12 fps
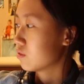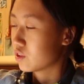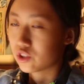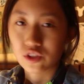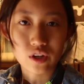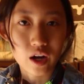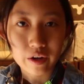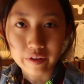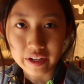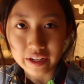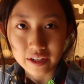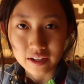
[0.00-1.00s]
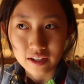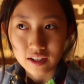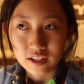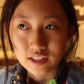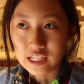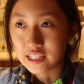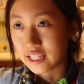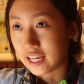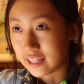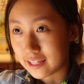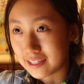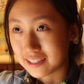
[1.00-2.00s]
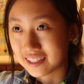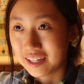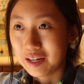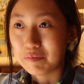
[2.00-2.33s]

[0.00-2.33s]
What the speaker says: sorry to say this,